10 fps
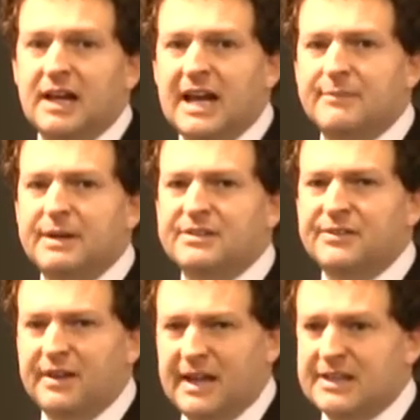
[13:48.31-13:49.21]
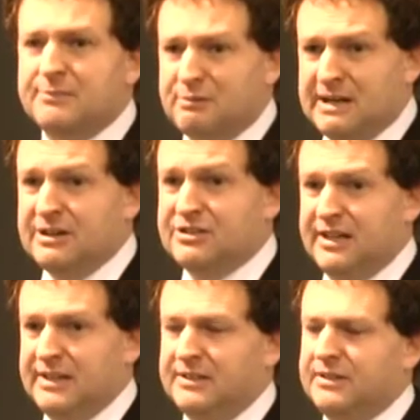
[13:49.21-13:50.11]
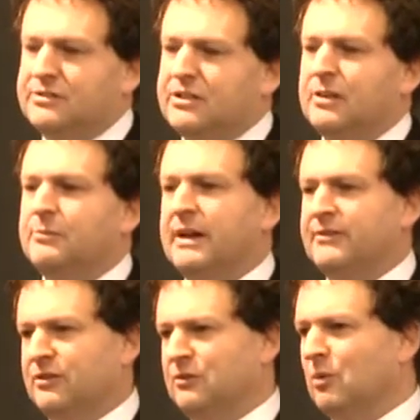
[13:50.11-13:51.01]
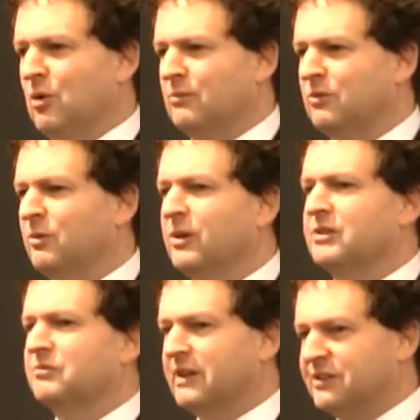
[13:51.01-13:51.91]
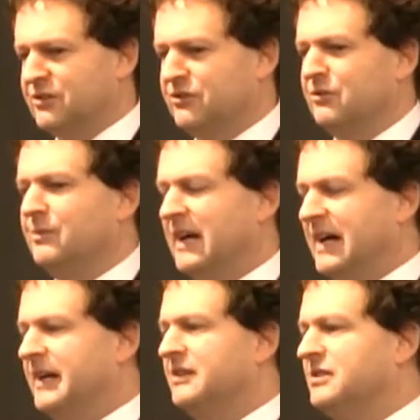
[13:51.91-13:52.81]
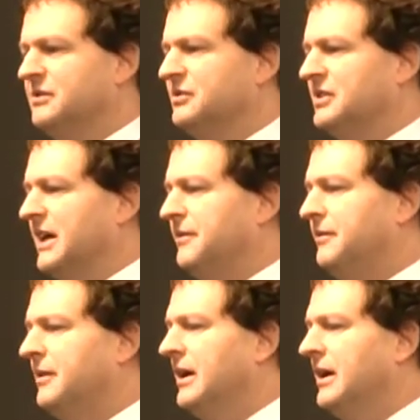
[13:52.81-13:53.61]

That means that at the production end in New Zealand, we're having to do more and more work to reassure them that honey is still safe.